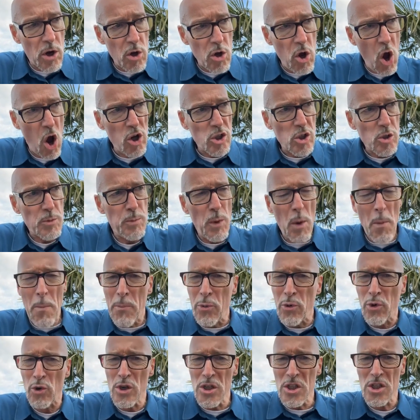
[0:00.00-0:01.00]
the
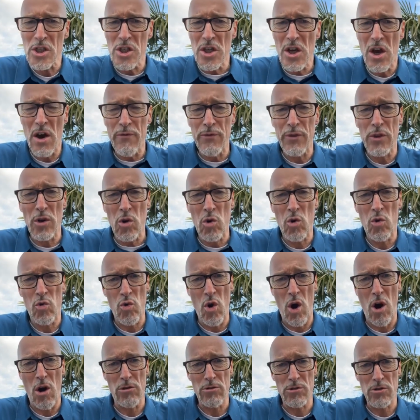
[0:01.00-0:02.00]
gospel preaching of the
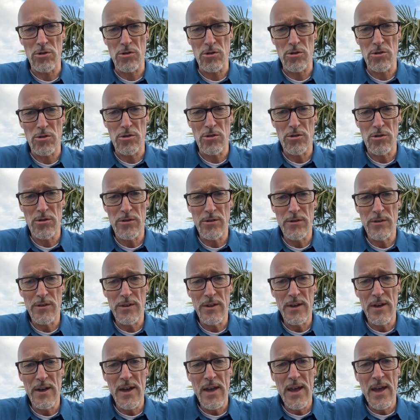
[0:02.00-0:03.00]
cross
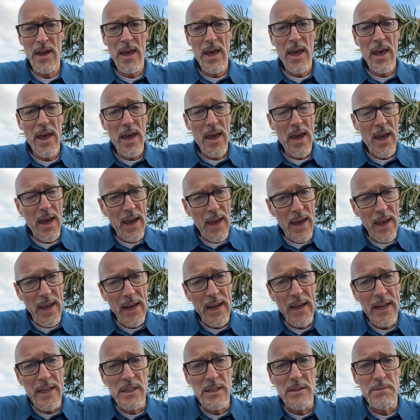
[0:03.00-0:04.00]

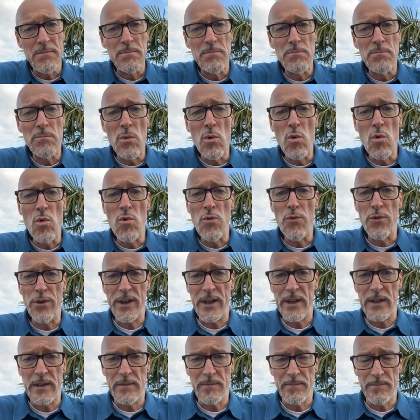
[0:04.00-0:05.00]
is
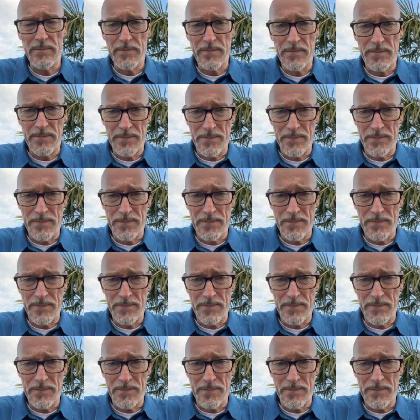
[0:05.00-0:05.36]
moving.